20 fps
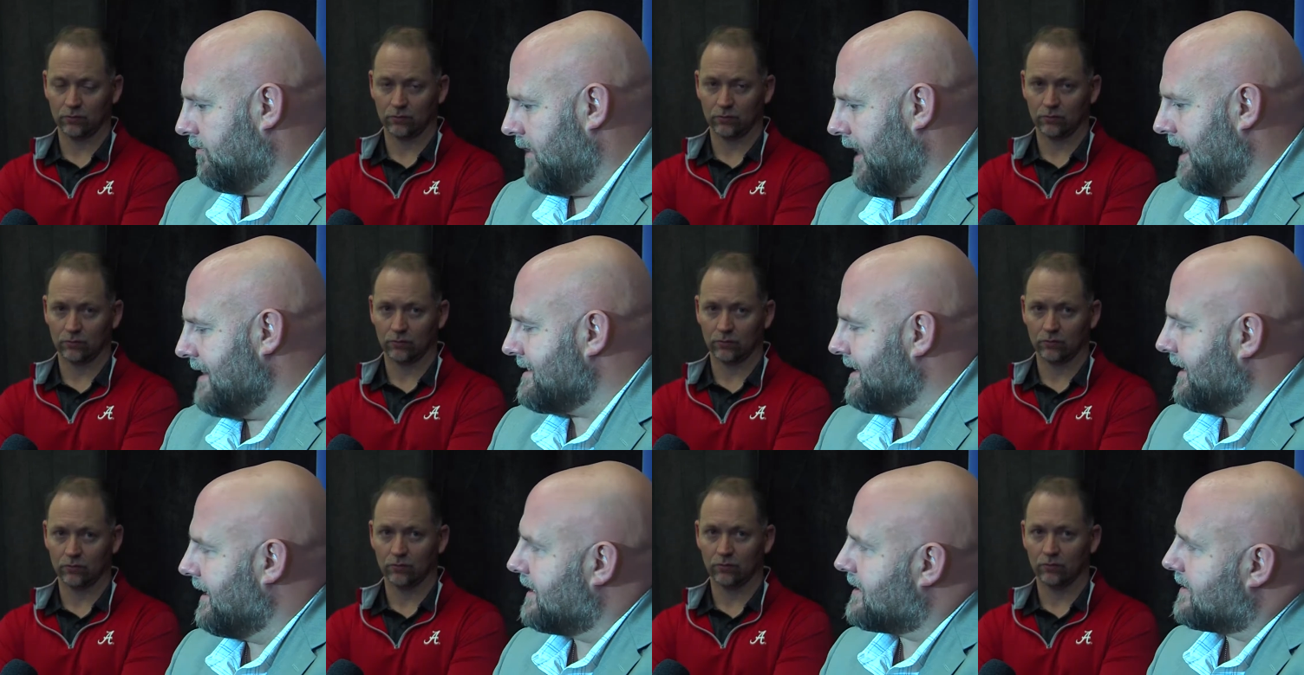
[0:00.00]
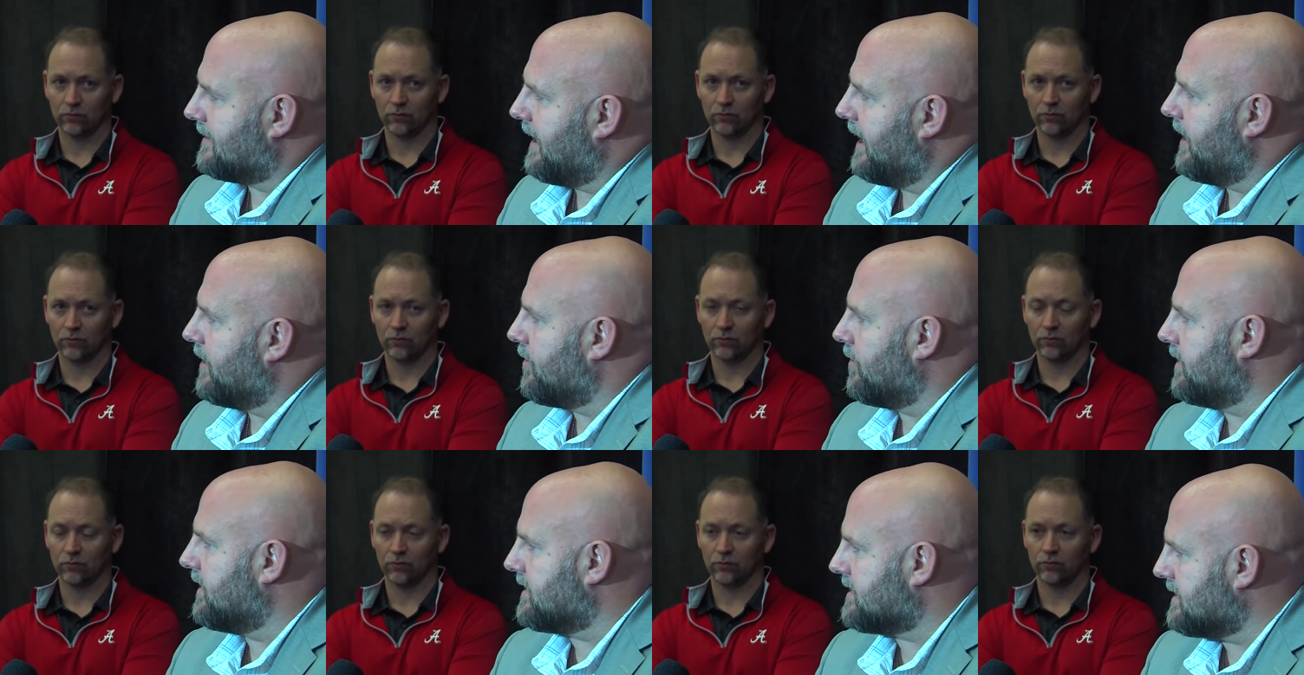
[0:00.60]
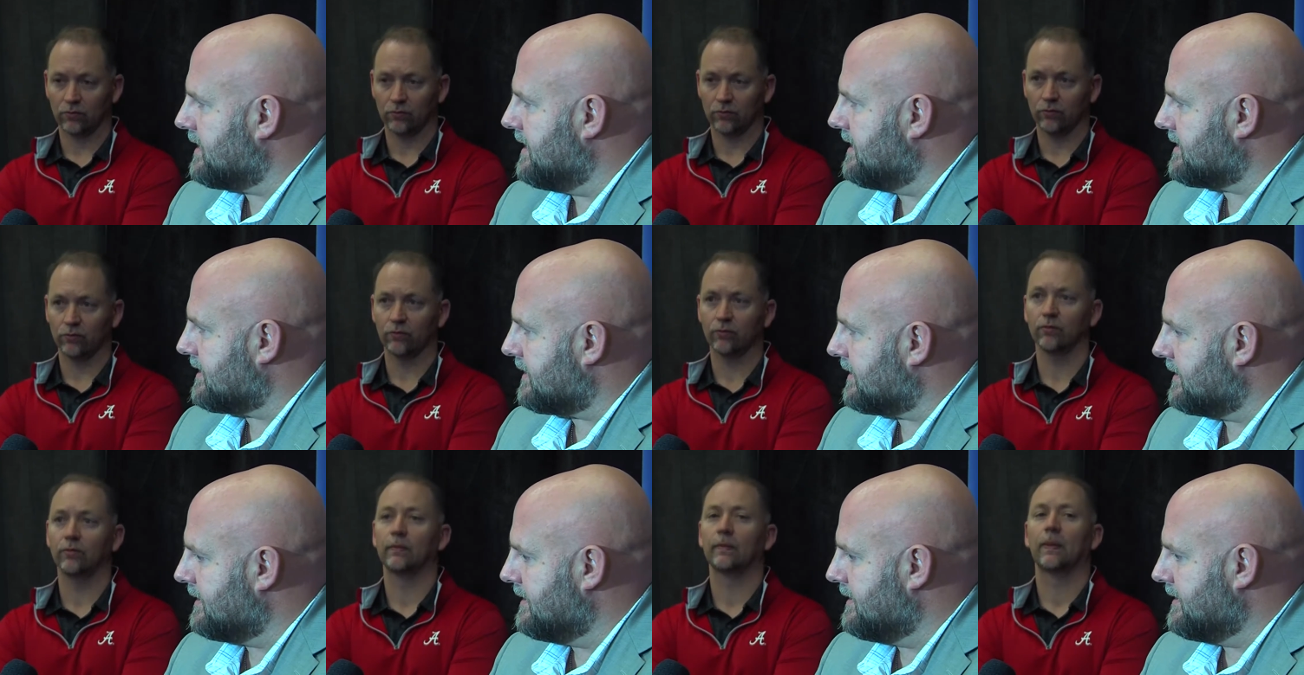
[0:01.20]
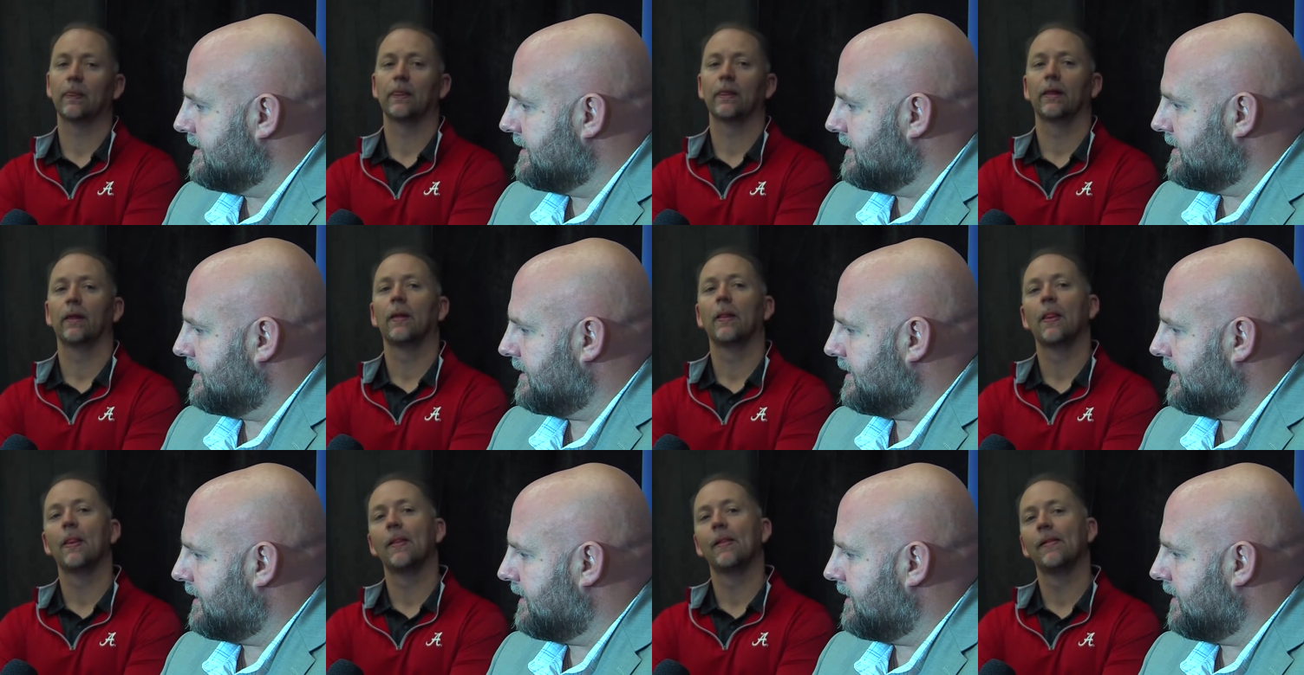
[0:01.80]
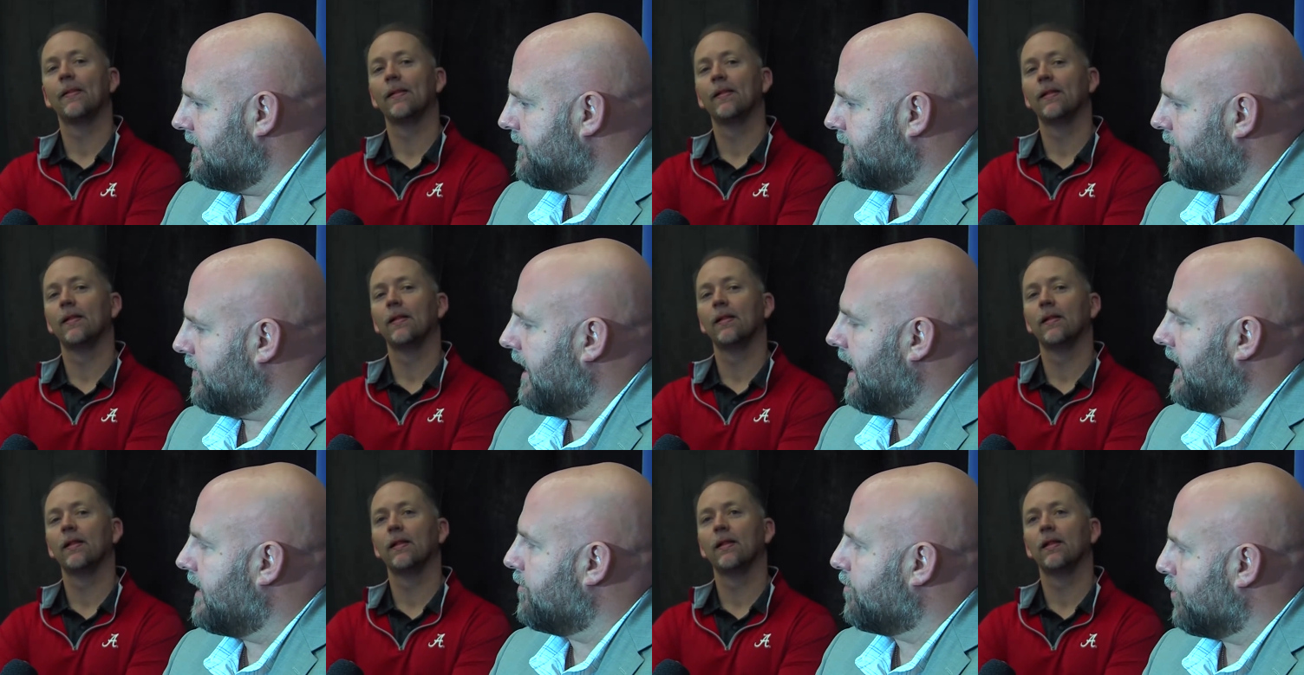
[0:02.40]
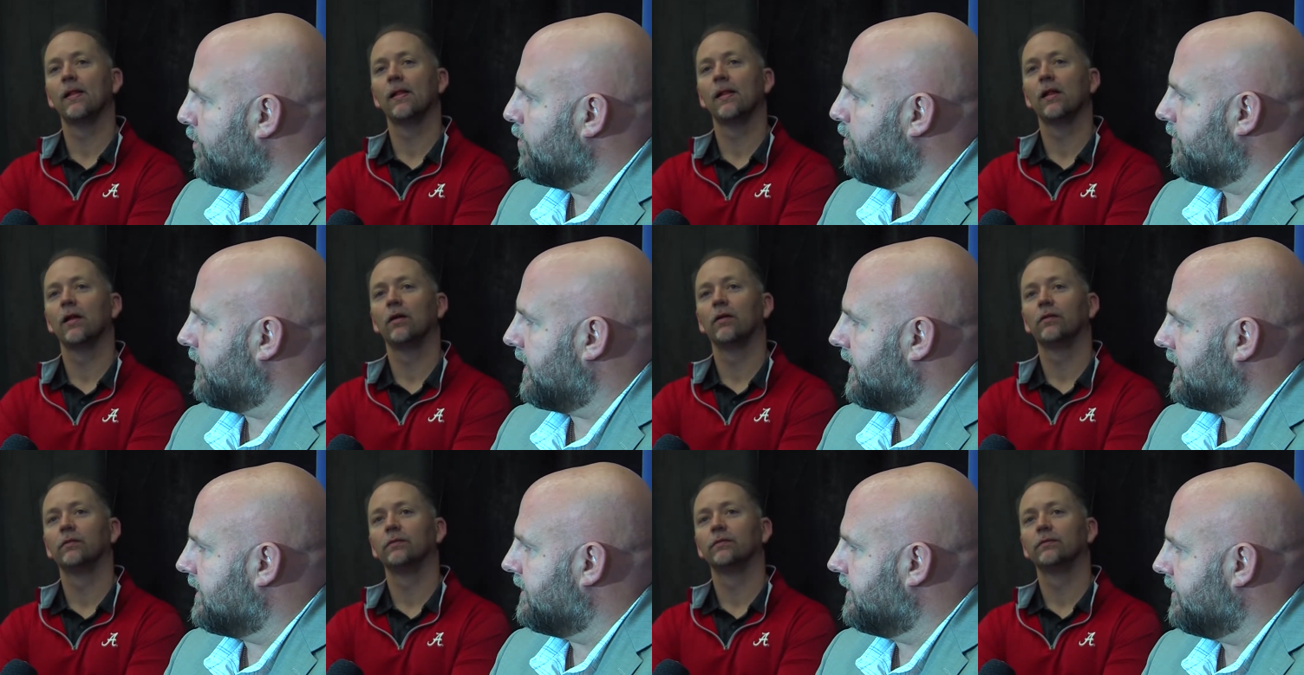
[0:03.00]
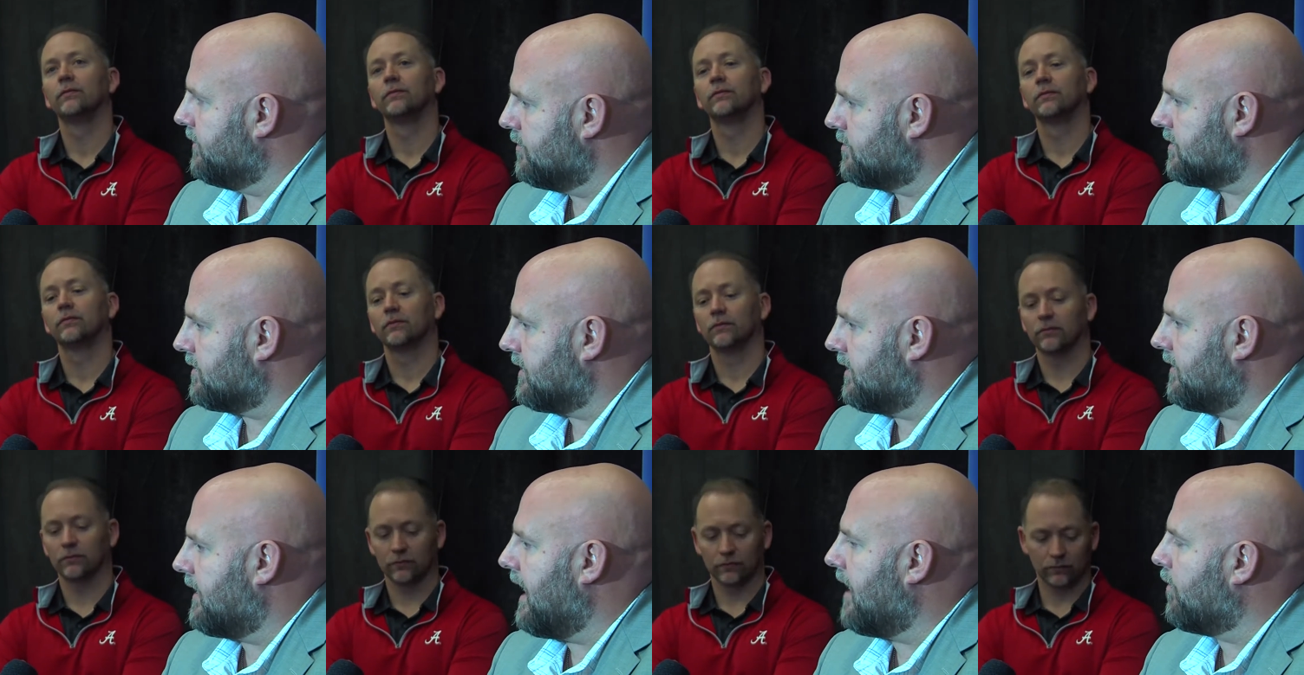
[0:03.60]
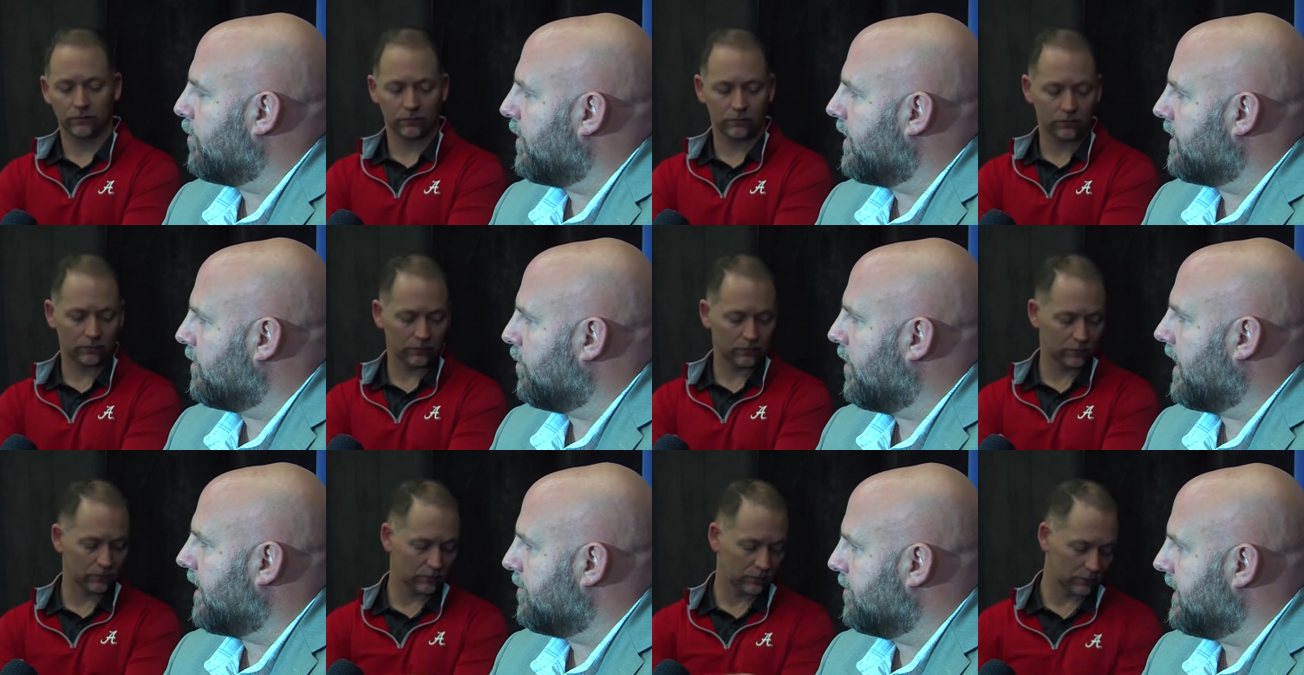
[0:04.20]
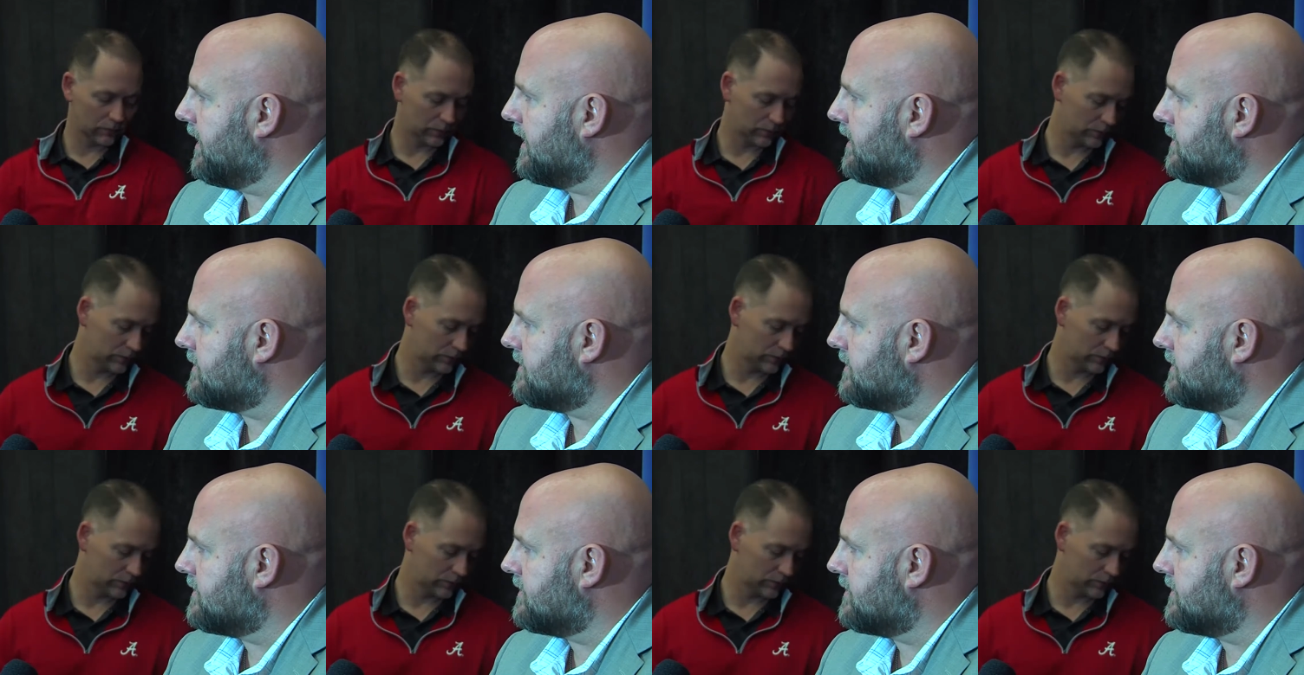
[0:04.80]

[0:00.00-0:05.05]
Speaker 1: As it gets later in the season, if you're not improving, usually you're not where you want to be.